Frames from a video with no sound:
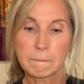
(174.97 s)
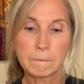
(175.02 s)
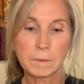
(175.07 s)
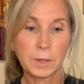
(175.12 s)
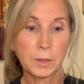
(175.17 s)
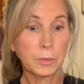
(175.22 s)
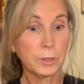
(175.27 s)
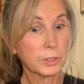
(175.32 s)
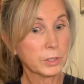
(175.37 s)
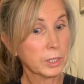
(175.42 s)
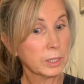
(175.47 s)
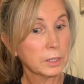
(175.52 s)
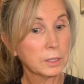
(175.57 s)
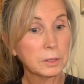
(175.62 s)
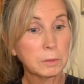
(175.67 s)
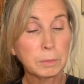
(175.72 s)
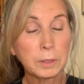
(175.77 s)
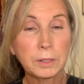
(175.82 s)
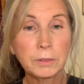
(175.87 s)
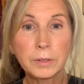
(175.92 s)
Yeah, there's a
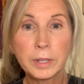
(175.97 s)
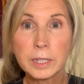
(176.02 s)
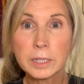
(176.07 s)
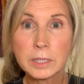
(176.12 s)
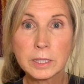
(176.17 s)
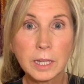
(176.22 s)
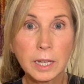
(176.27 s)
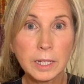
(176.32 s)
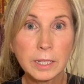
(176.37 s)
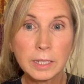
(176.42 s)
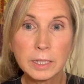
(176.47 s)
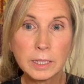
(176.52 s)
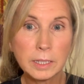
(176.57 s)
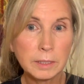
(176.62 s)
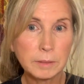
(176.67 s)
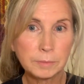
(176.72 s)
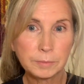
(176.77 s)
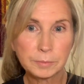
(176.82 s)
little bit of anxiety.